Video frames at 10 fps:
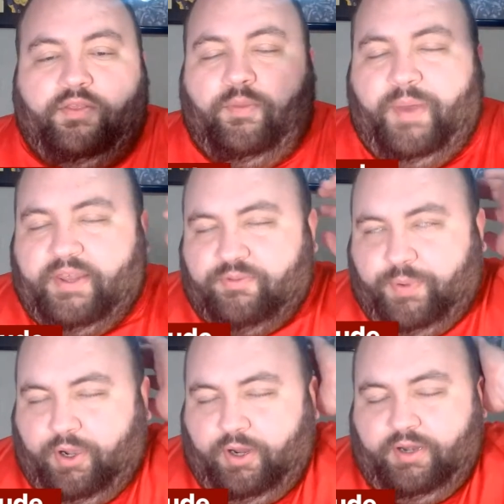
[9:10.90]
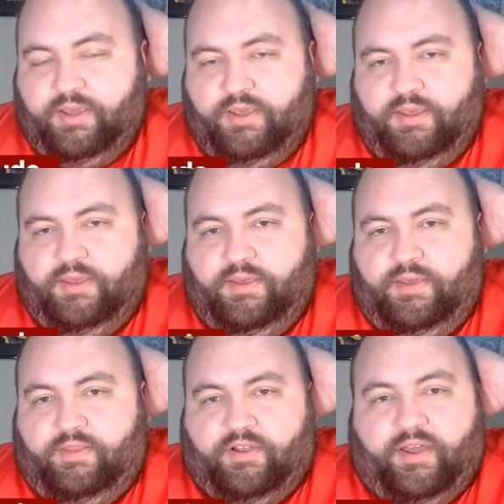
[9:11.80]
The best part,
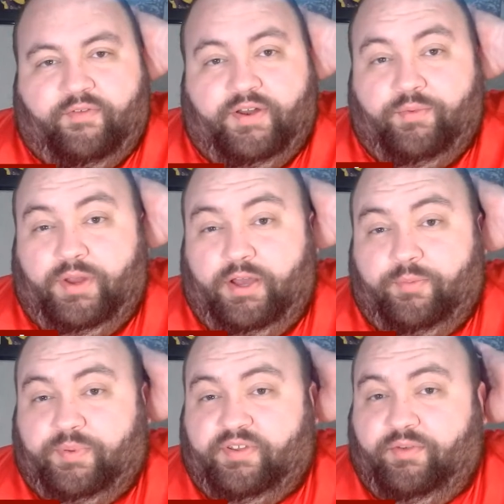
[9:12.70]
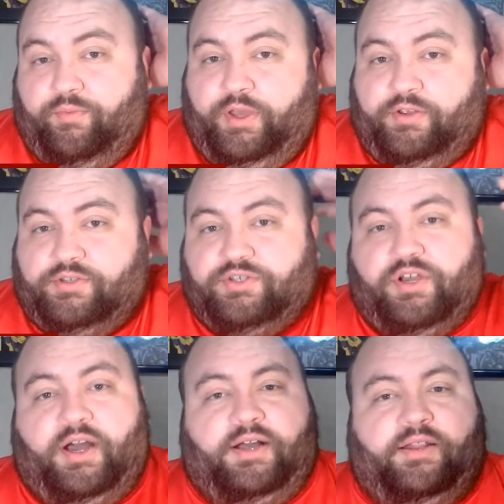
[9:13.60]
they're covered in 100% real
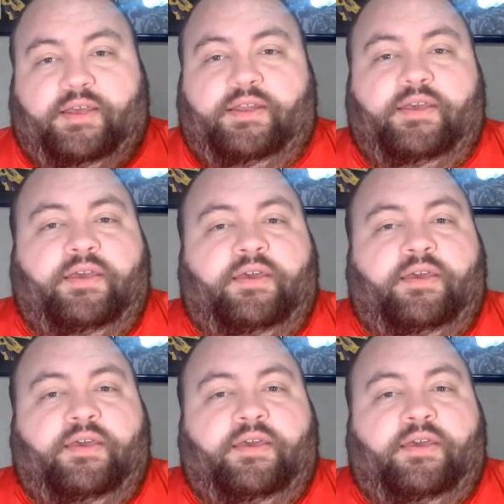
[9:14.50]
chocolate.